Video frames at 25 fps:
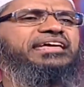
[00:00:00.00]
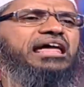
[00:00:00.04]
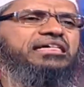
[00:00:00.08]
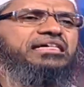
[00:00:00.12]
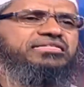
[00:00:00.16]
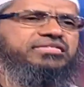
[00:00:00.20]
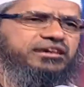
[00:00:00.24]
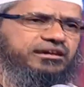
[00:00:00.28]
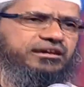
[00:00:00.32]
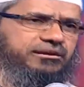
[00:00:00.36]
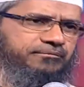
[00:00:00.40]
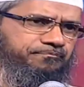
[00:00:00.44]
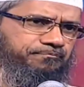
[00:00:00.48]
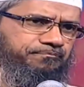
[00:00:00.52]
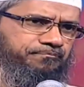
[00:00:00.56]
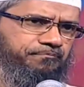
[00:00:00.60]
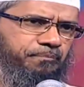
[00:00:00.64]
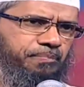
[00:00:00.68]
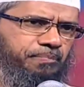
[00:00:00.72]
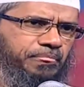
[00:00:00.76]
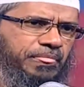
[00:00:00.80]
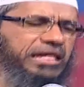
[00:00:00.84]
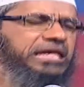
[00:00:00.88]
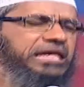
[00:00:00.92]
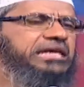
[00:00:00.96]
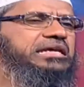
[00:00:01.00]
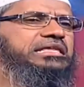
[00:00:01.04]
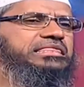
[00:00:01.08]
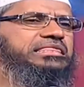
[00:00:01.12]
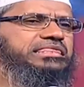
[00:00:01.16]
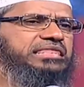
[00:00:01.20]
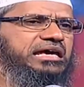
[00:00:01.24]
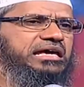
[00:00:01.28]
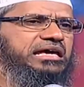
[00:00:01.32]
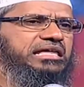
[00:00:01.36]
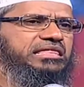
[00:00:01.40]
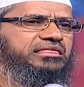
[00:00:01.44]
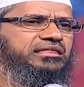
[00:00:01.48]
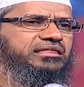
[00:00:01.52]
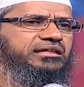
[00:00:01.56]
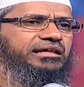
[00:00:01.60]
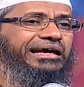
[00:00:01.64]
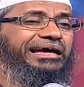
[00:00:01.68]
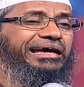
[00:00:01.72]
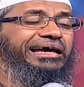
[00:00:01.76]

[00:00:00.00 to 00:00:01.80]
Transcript: Grasset, he says,